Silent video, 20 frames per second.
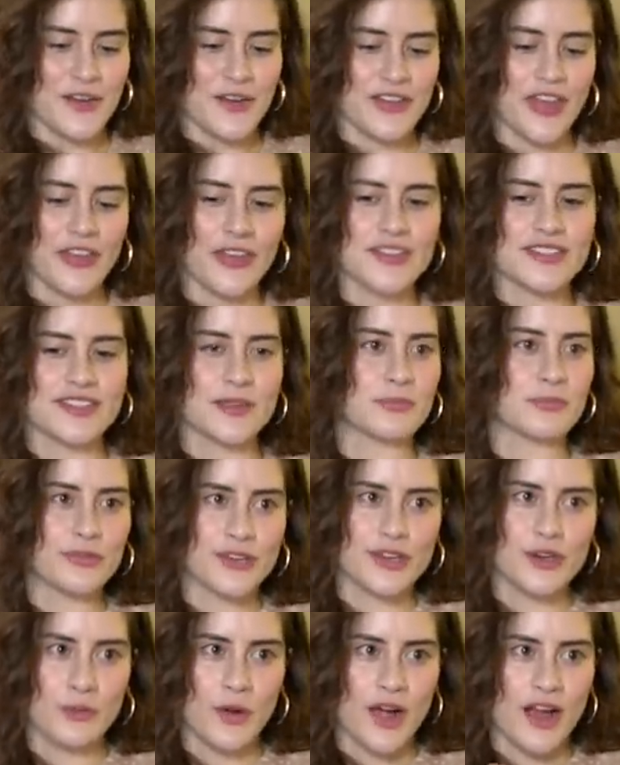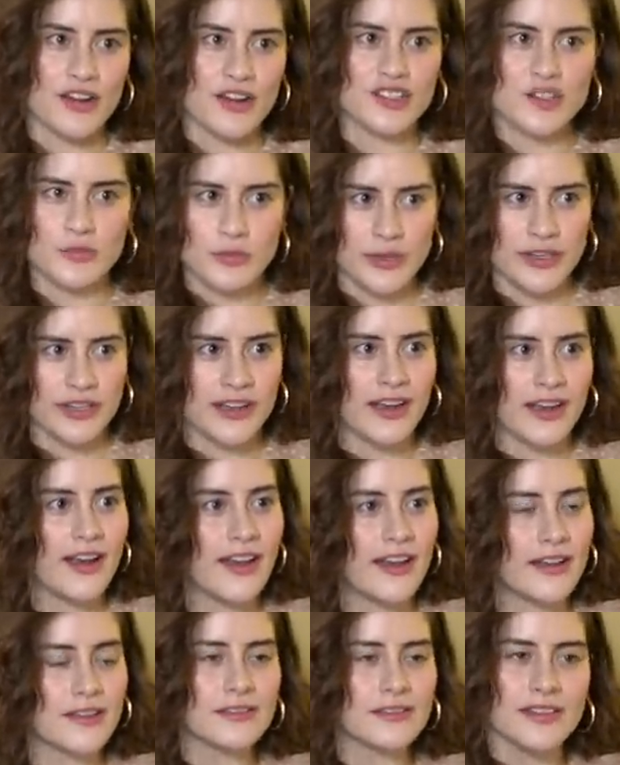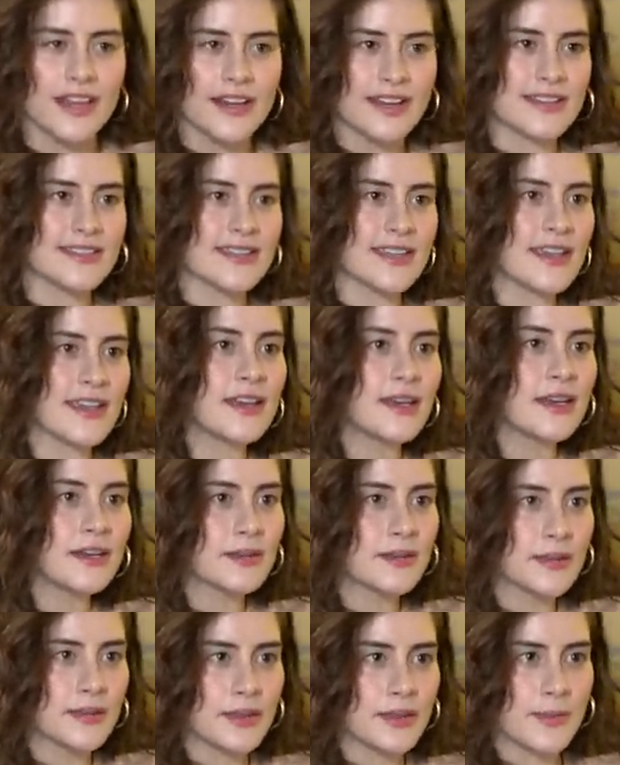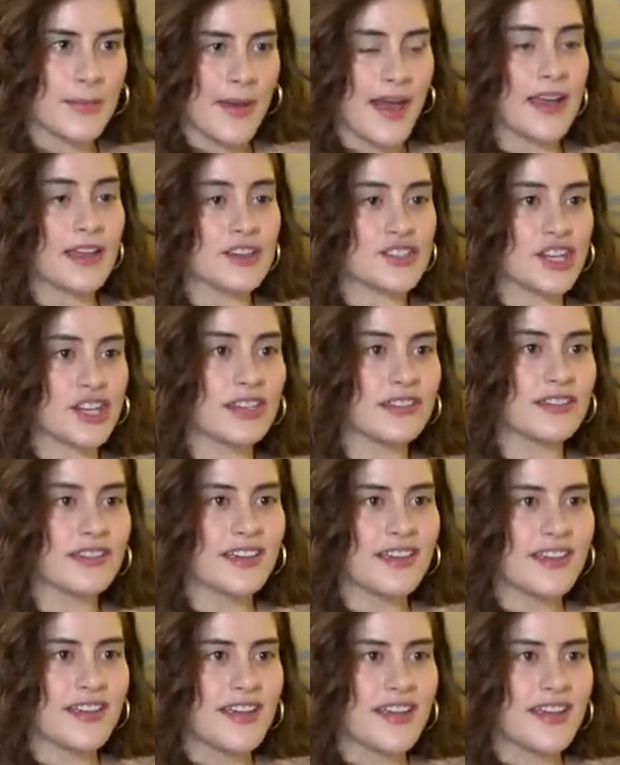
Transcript: and then there's the pre-washed, pre-cut lettuce in the packaging.